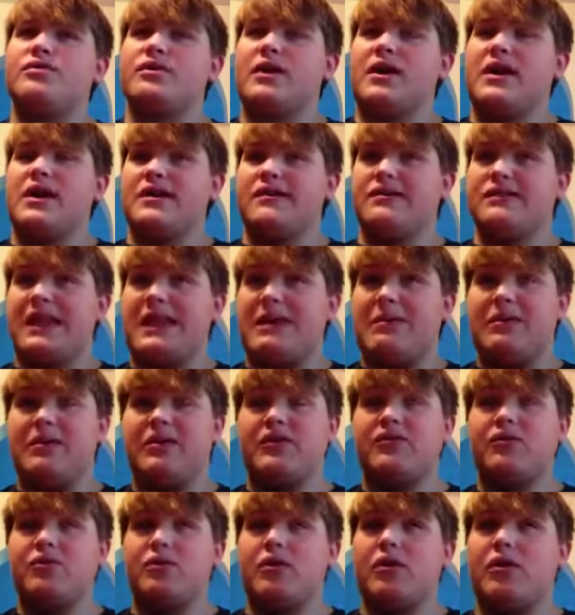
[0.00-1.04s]
a
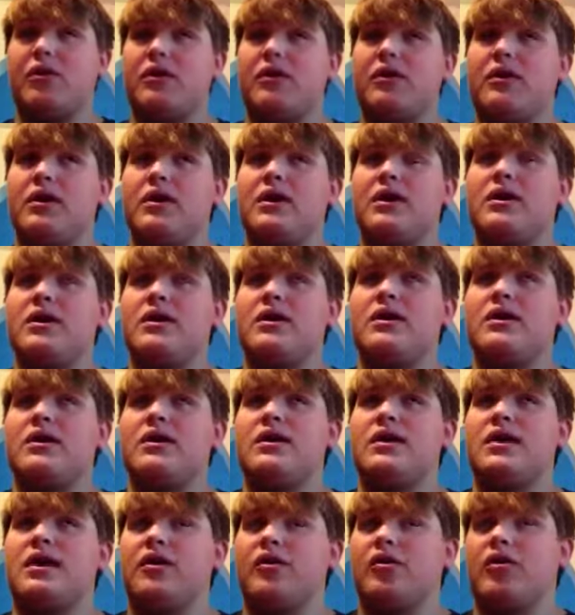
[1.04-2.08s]
statement or
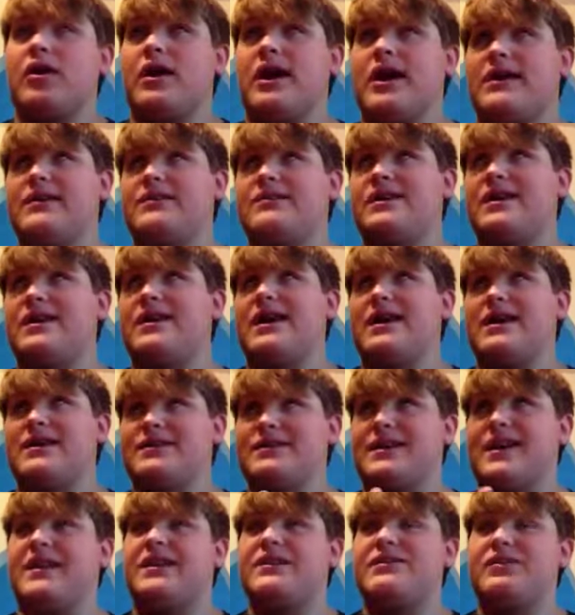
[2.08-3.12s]
or a, a
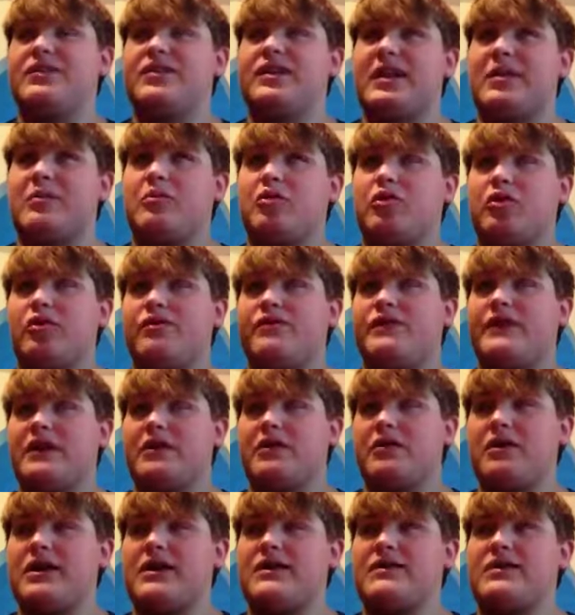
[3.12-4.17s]
scientific statement or
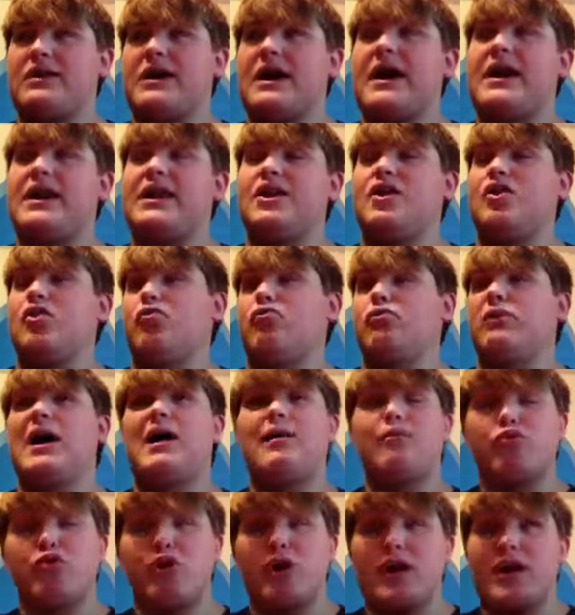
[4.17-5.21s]
theory is highly
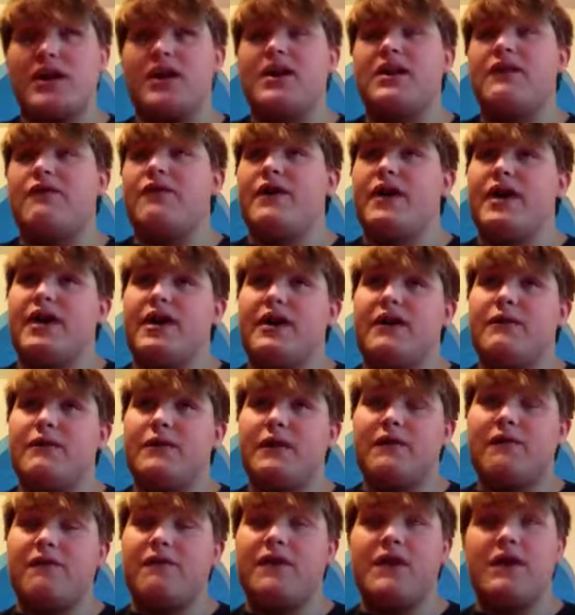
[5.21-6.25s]
corroborated if
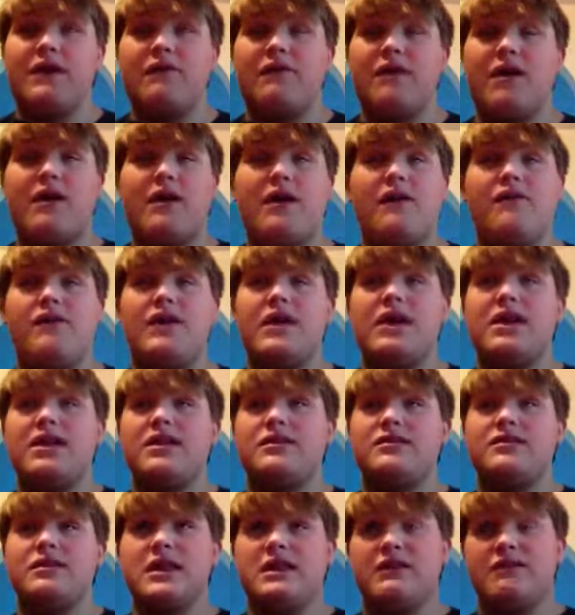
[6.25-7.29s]
if if if it
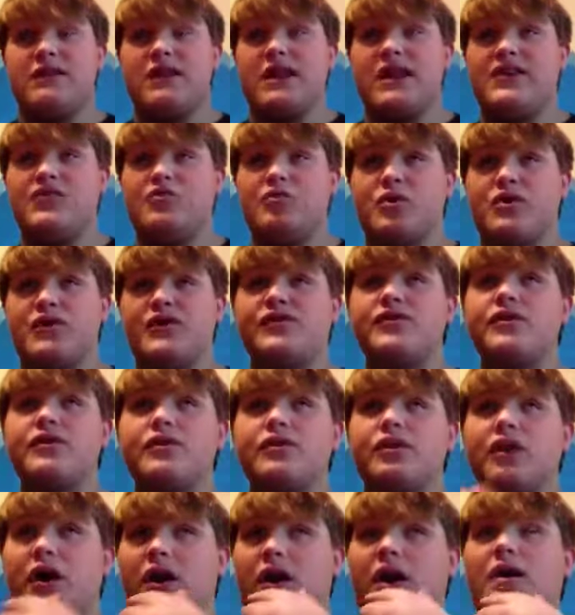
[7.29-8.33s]
if it has
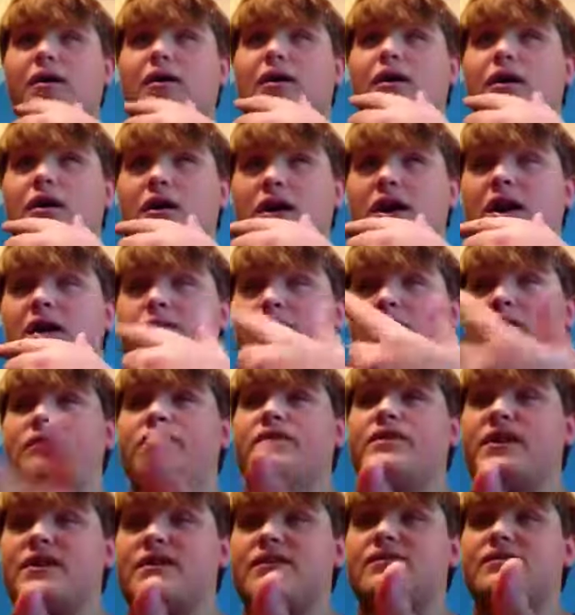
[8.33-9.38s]
withstood a, no, a number of
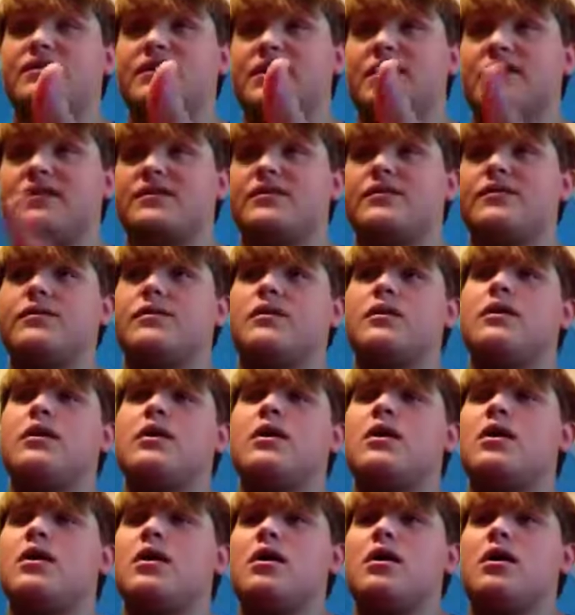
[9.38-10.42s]
these things.
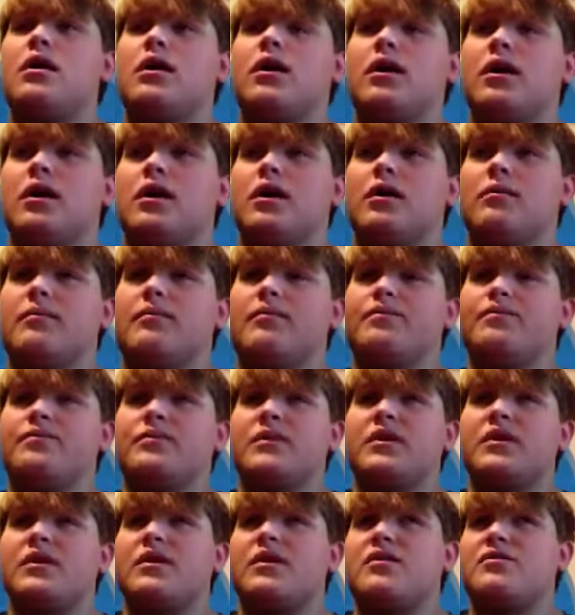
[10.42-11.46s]
Um,
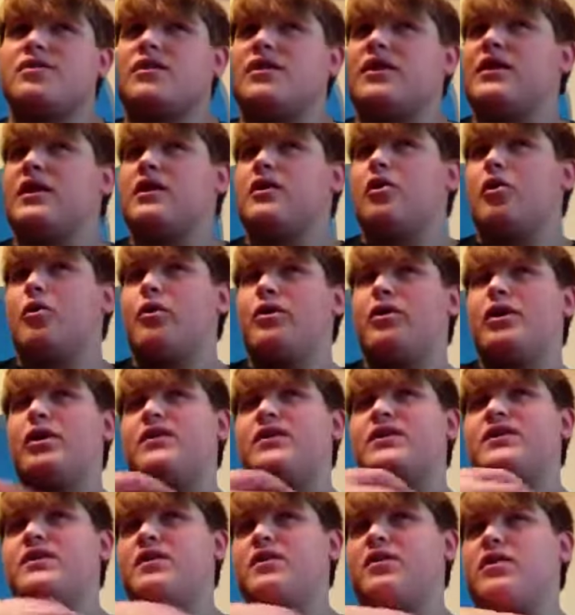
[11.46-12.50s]
so I think co- I
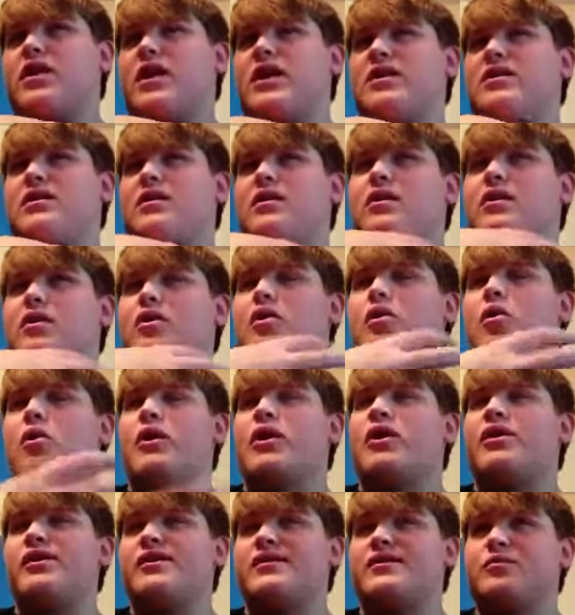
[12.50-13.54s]
think that, that uh,
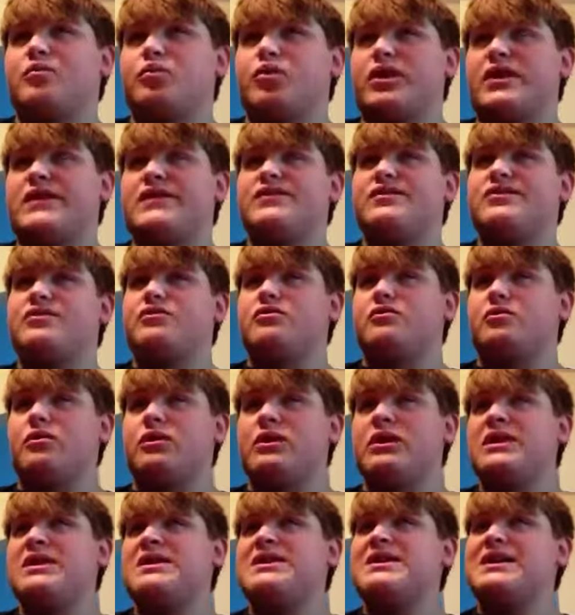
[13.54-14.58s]
coherentism relates to
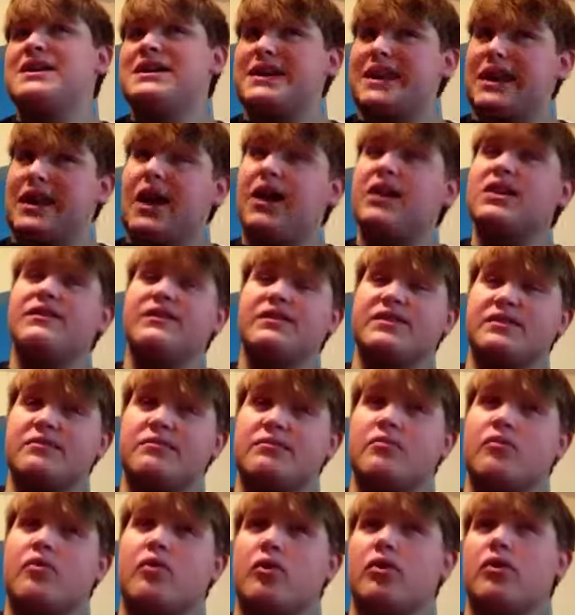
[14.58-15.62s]

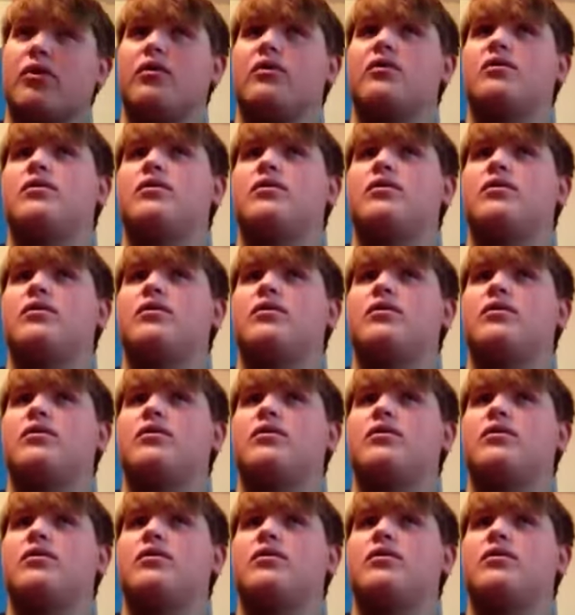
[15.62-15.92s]
deductivism or.